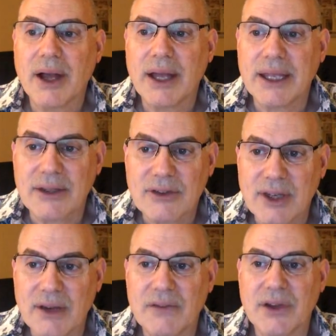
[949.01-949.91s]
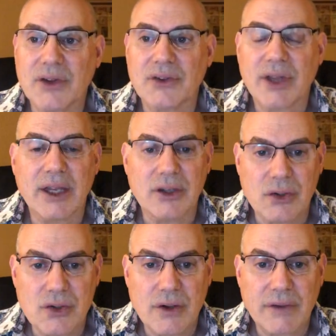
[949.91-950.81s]
eosinophils and
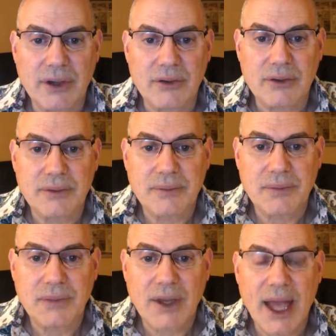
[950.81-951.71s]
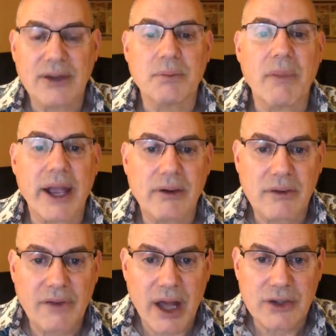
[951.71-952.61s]
neutrophils as
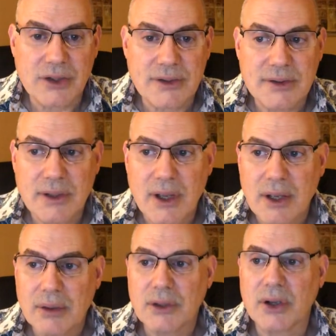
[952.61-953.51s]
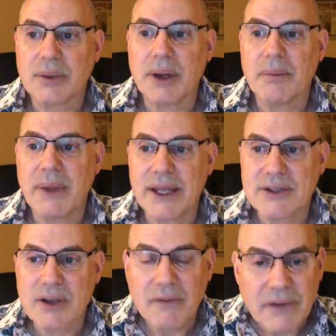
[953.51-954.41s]
microphages. We talked about
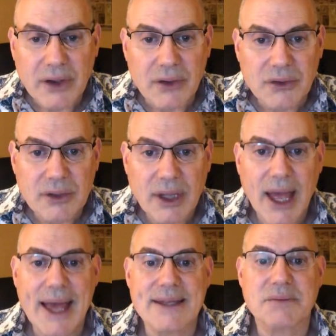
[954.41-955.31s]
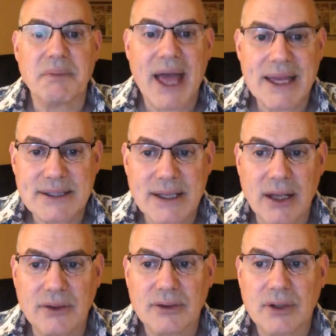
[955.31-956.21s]
basophils as mast
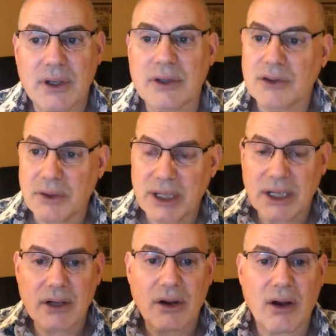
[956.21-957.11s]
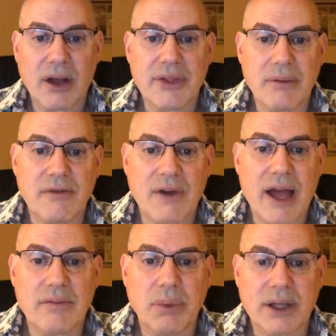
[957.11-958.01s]
cells. So here are the
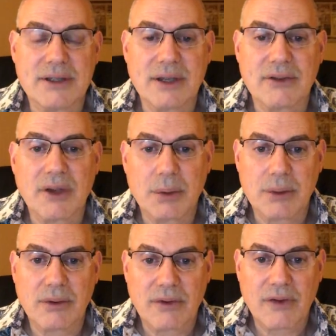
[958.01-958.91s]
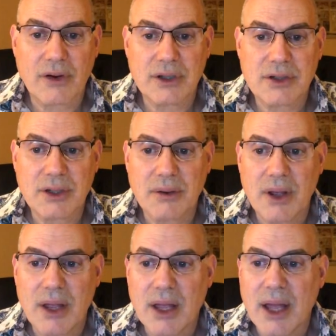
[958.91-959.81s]
5 blood cells that we were referring to,
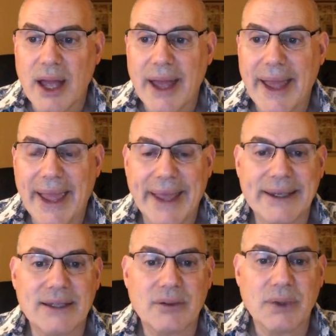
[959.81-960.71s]
and we